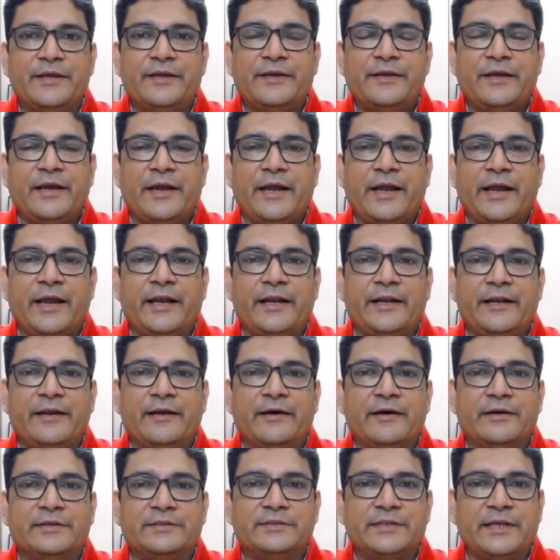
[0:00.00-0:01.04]
and
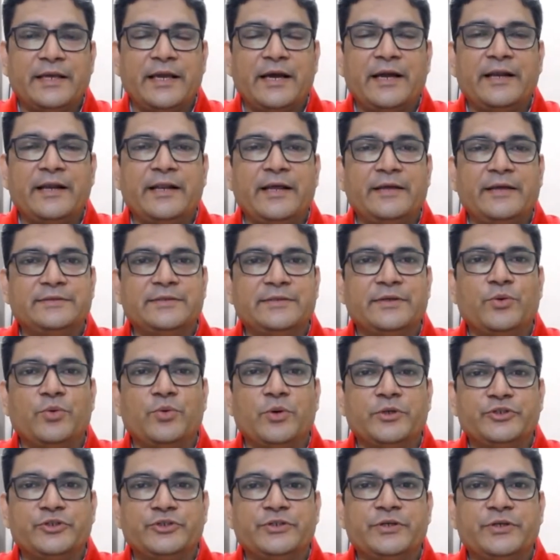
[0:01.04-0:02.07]
Sayan has a
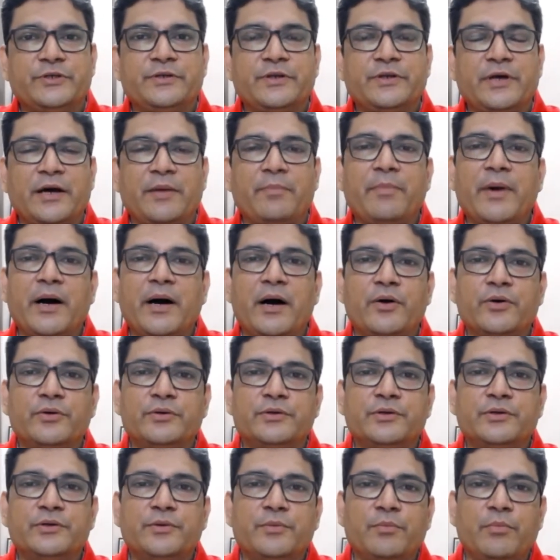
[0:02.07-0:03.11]
question
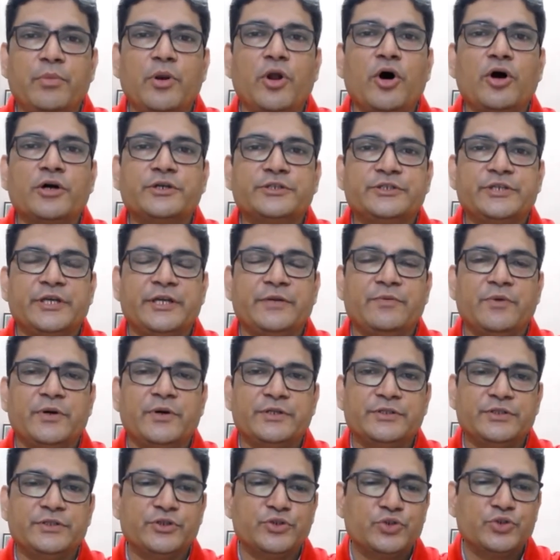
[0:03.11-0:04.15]
about blockchain. What
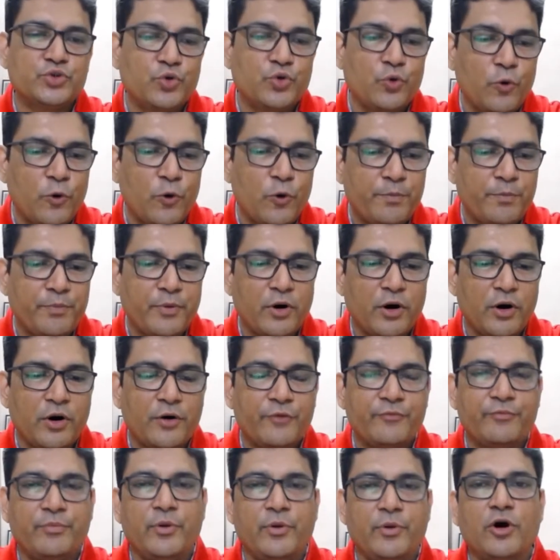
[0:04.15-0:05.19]
is the scope
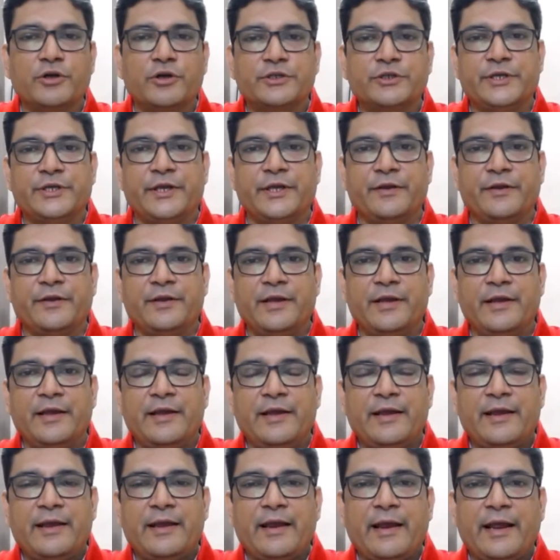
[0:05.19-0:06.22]
of blockchain?
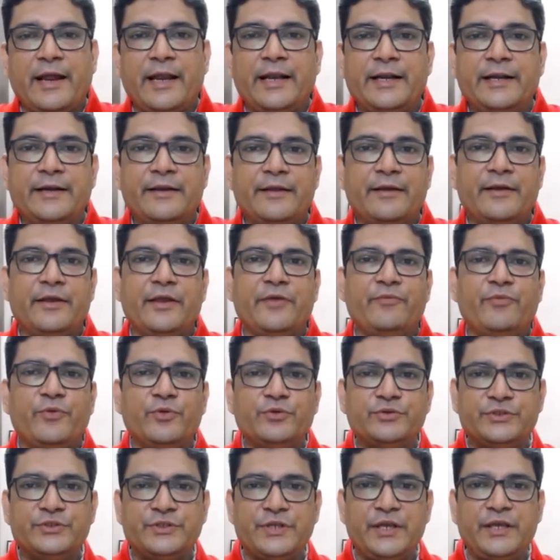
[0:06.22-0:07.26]
And if you
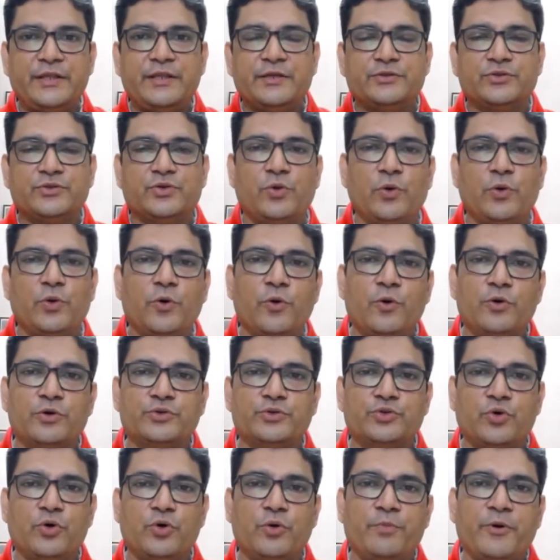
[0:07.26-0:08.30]
see the
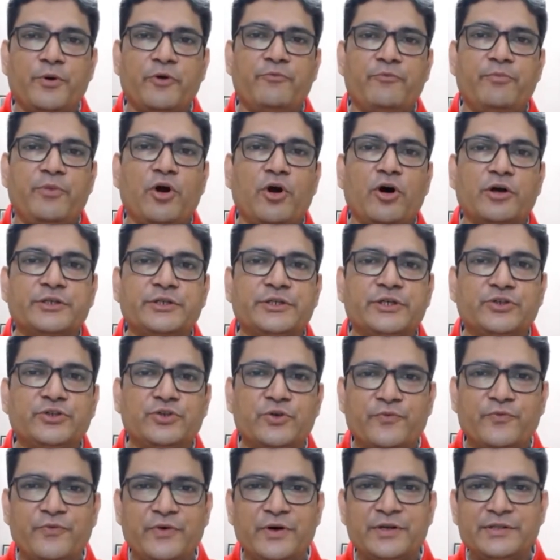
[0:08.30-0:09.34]
scope of blockchain,
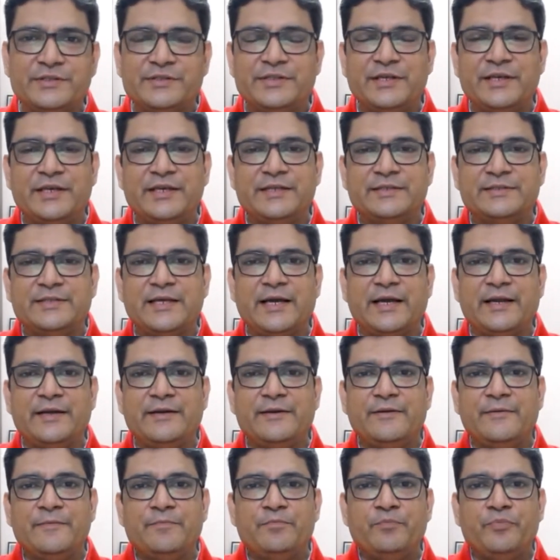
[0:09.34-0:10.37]
so first thing is
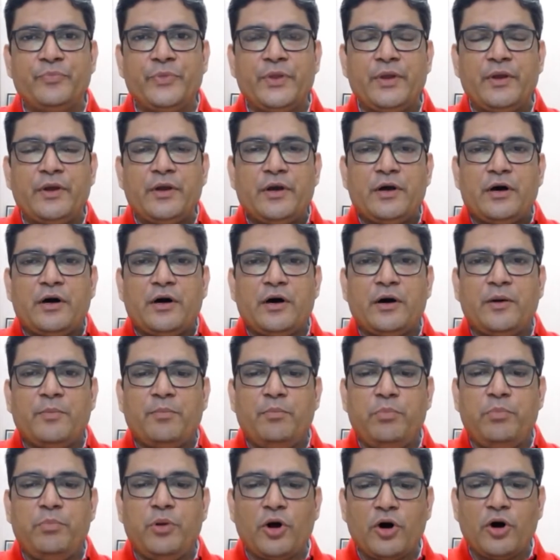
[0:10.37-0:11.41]
that
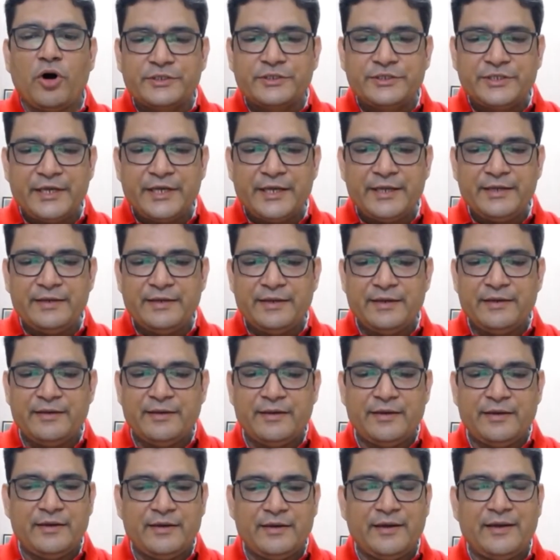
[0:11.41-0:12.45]
blockchain,
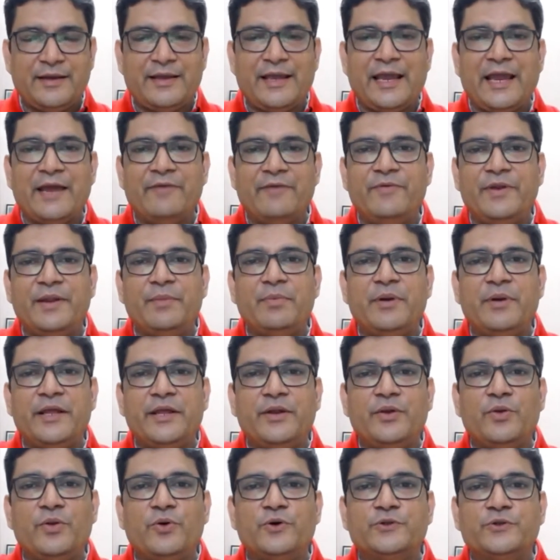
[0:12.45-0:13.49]
everybody
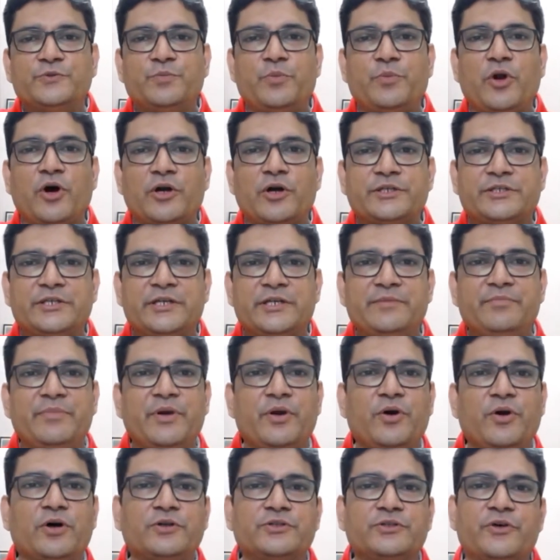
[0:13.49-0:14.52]
knows blockchain
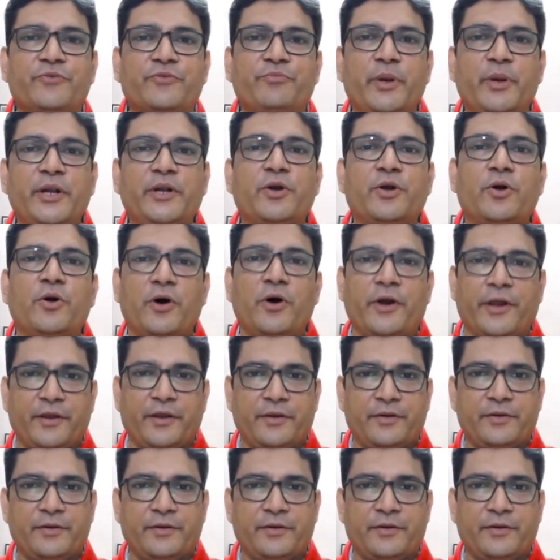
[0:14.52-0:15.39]
because of Bitcoin.